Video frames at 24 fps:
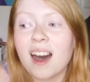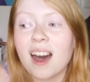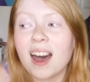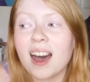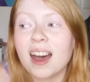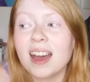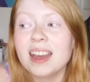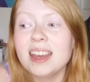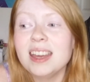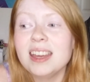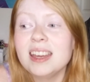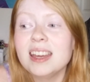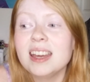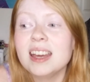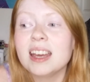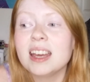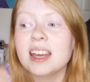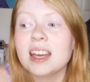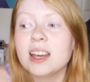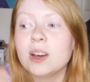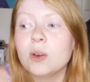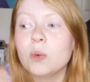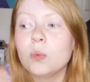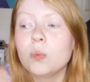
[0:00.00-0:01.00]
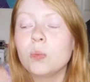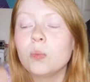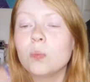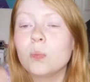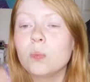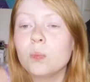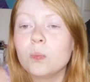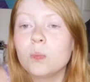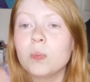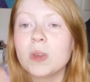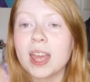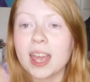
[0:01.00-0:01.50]
I
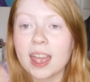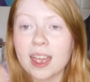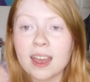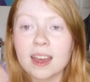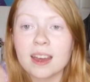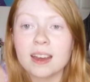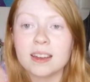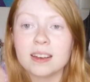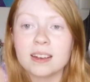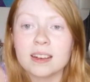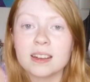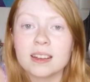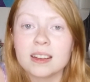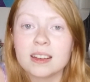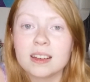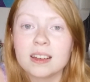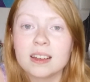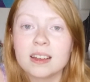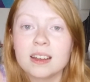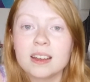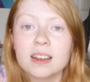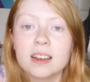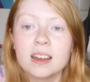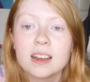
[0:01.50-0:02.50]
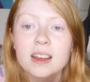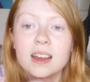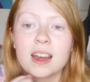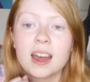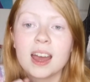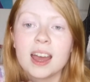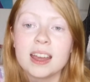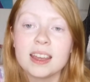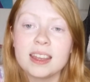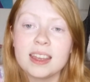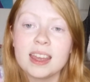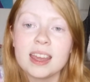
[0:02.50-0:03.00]
can
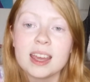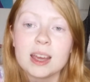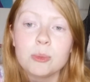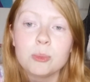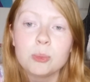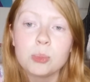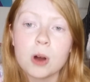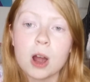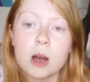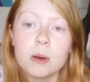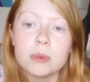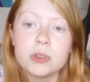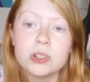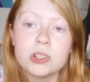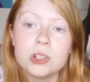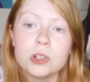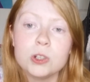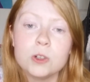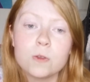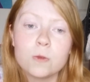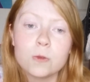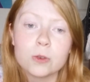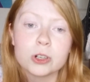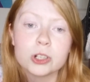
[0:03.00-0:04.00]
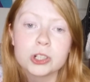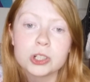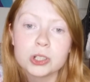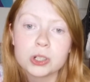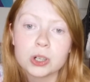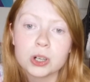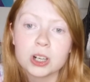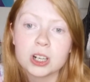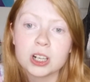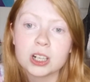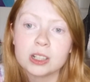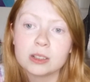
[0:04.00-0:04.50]
promise you for
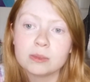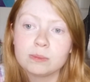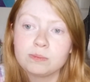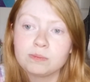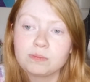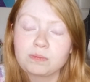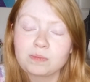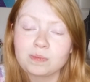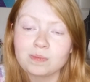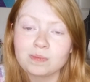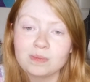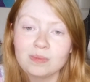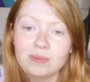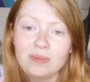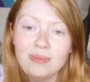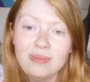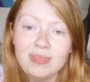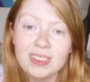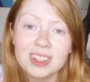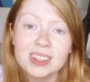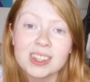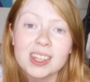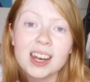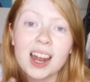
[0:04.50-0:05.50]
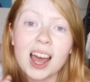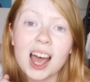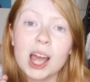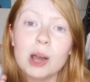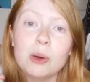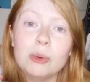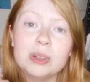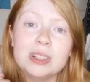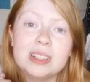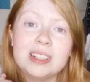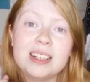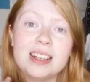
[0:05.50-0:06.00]
sure that
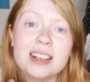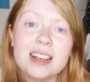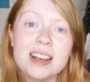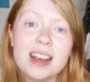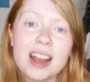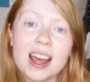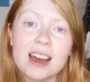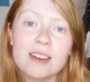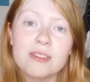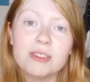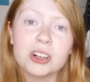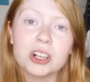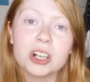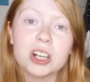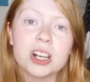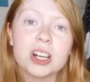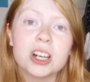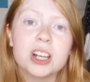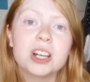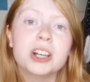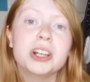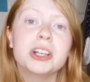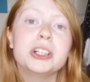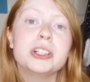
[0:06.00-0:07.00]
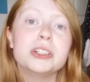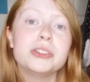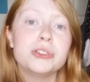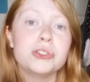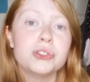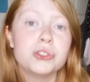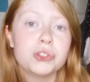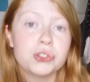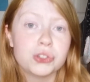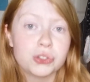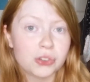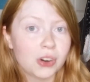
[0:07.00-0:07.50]
I will never
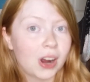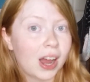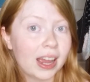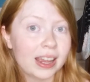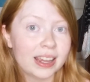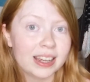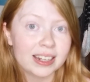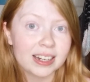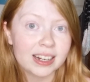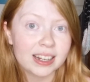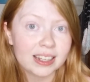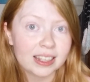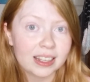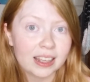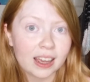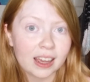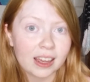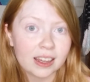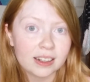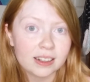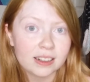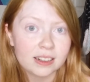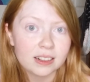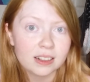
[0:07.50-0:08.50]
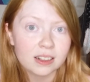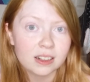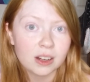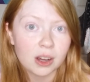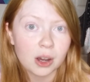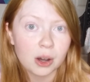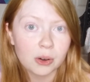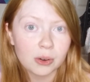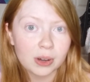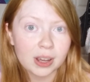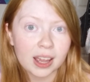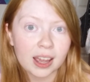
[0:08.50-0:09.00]
try it again,
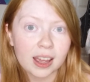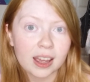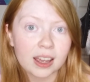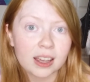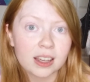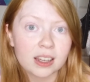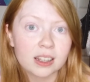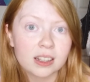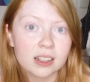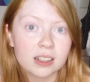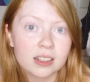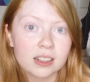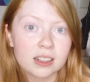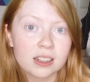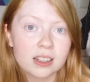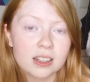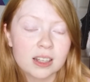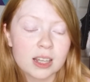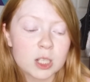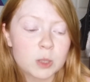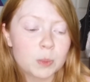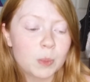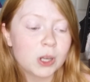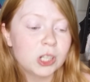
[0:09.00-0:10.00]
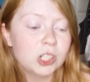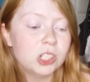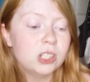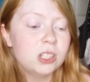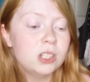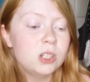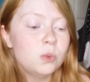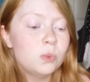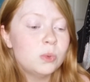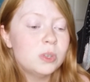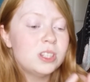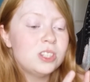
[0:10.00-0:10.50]
okay?
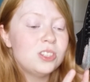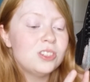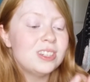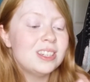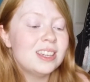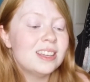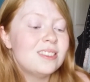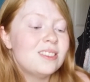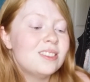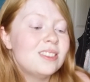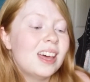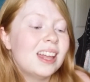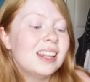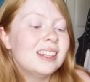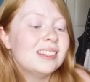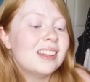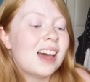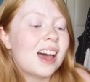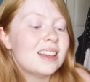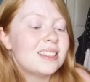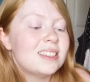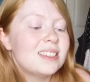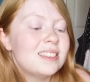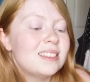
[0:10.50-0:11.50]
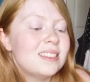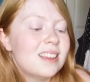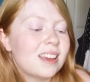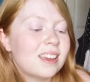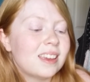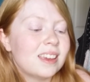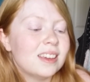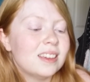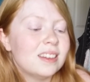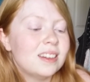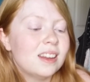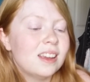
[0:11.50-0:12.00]
Especially when you get to that last
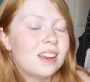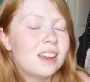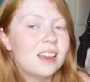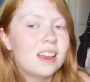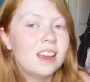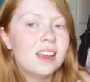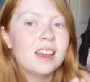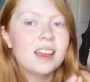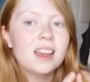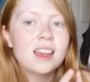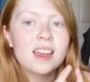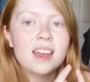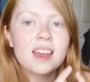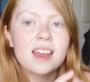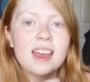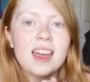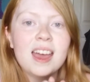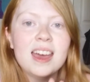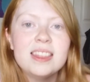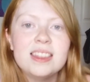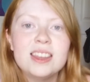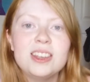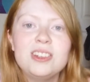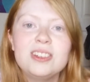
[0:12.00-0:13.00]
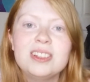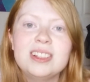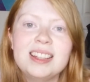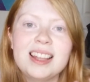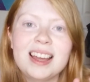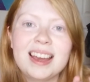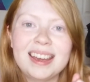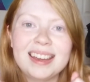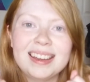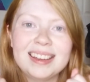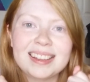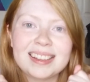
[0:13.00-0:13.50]
second and then you're
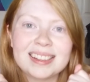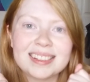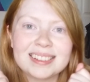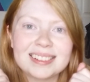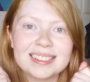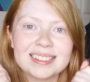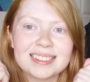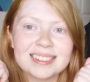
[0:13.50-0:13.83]
like,